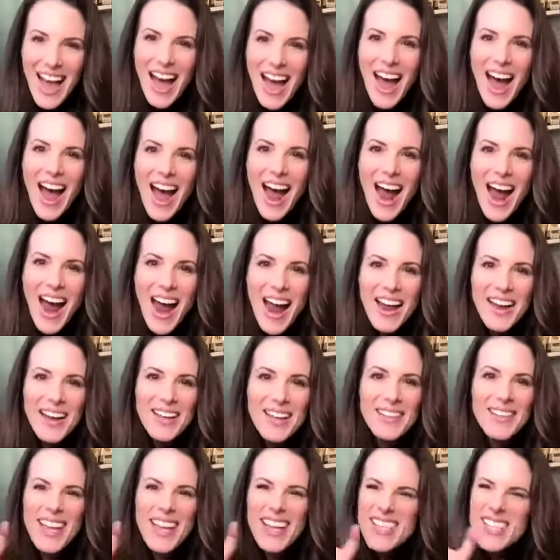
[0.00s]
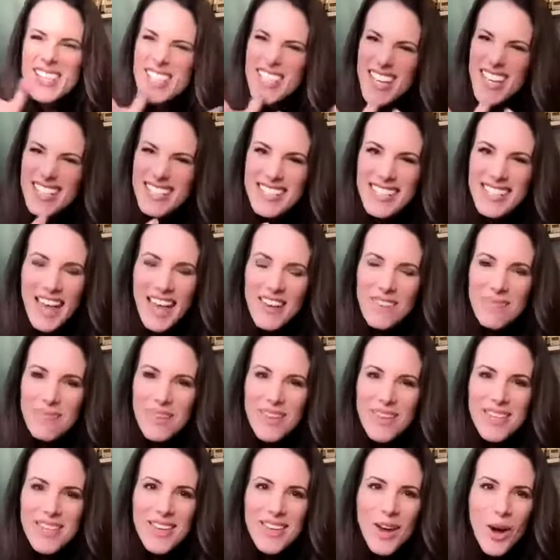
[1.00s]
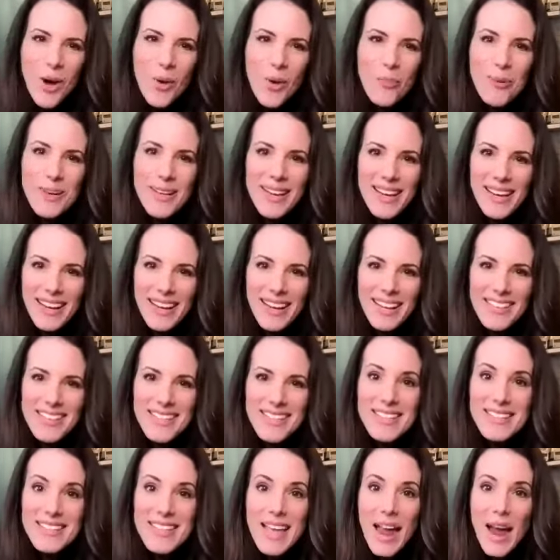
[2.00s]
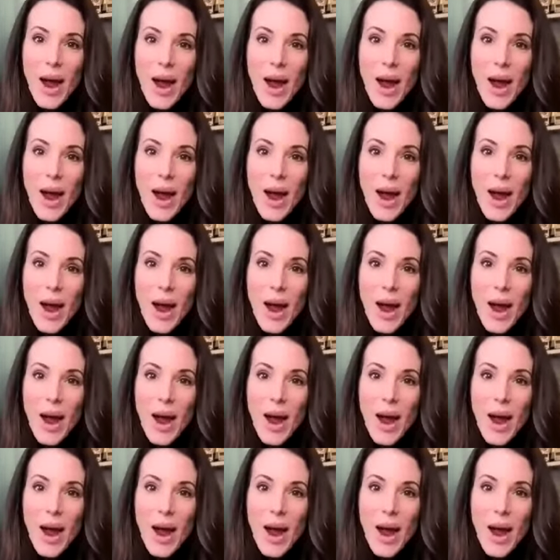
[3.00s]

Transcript: they just gave me the opening to say,